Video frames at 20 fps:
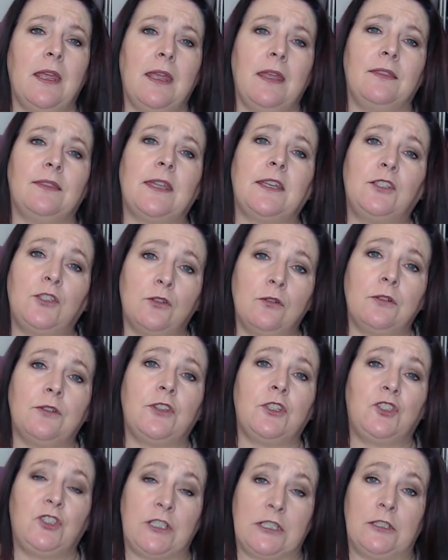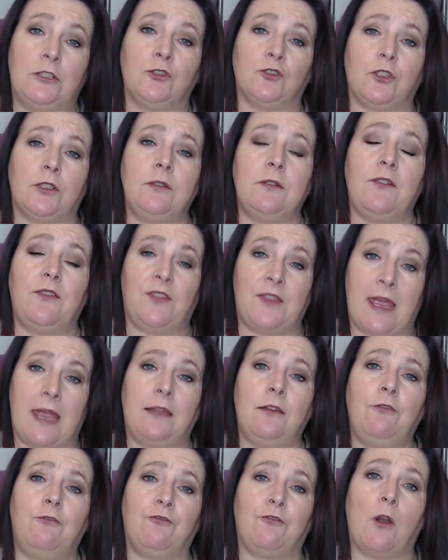They took the children
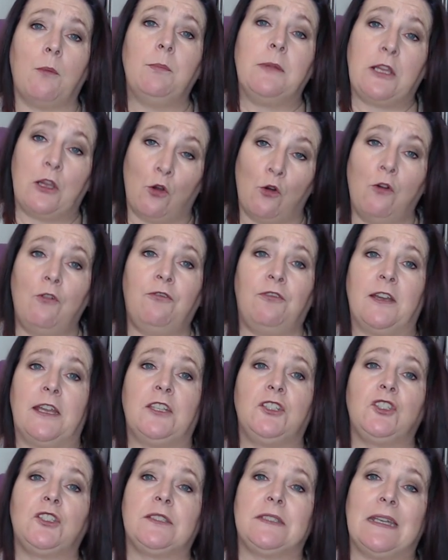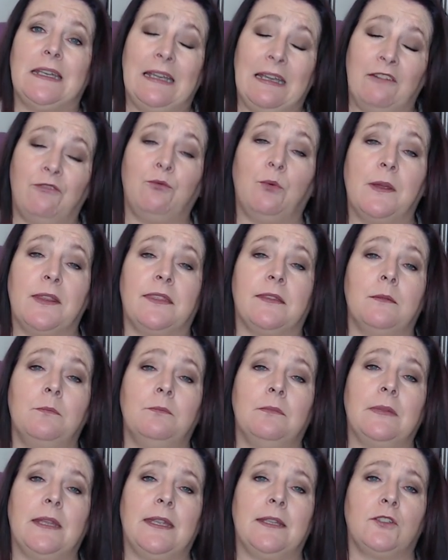then from the orphanage to live with them
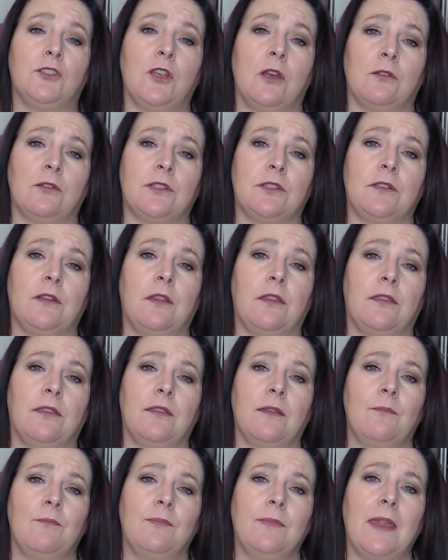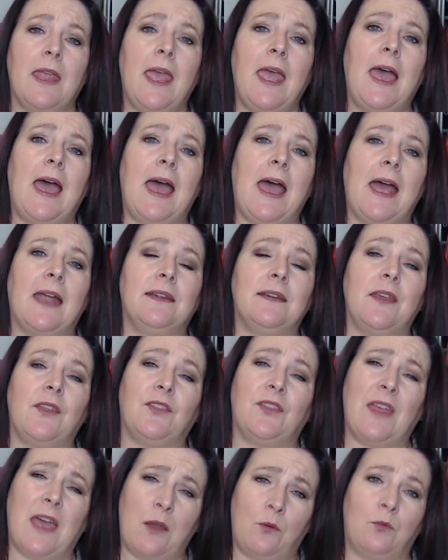in Toxteth. And
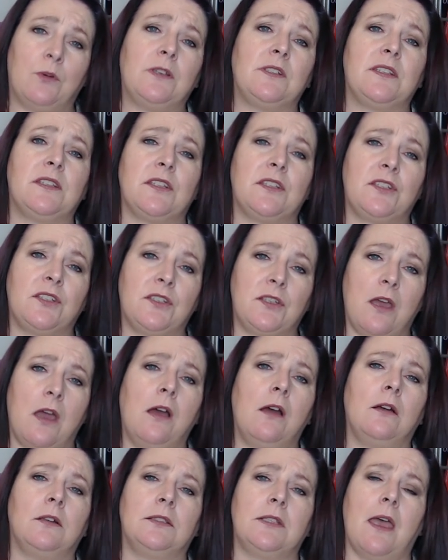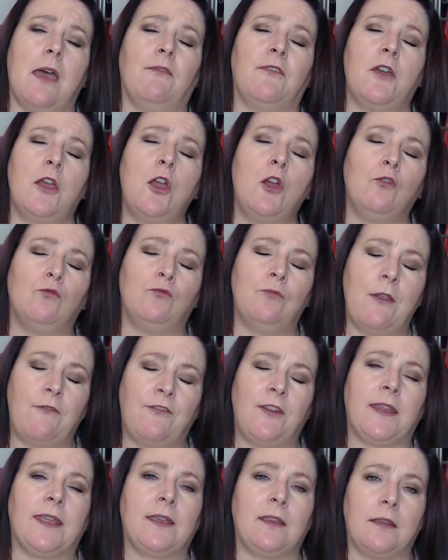that was the start of a
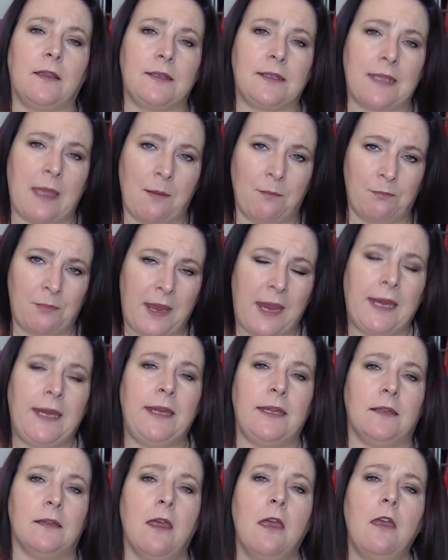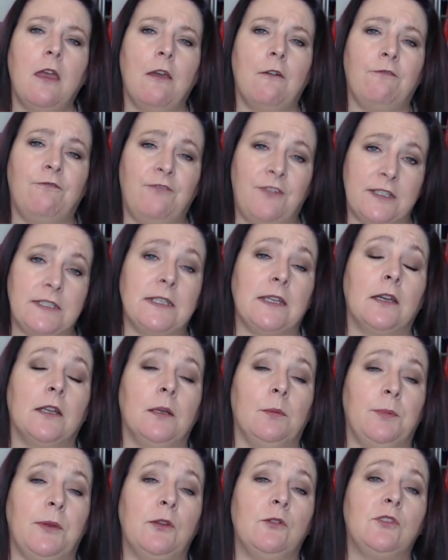horrific campaign of physical
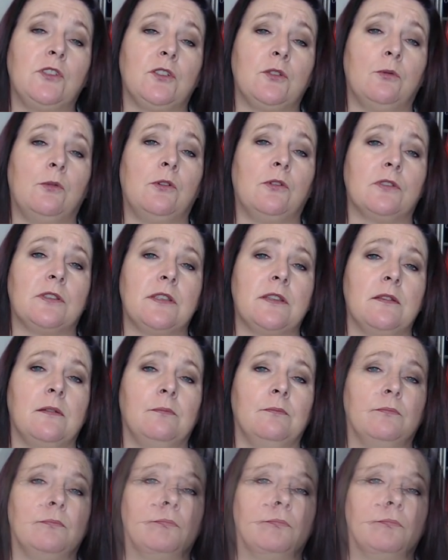abuse towards them.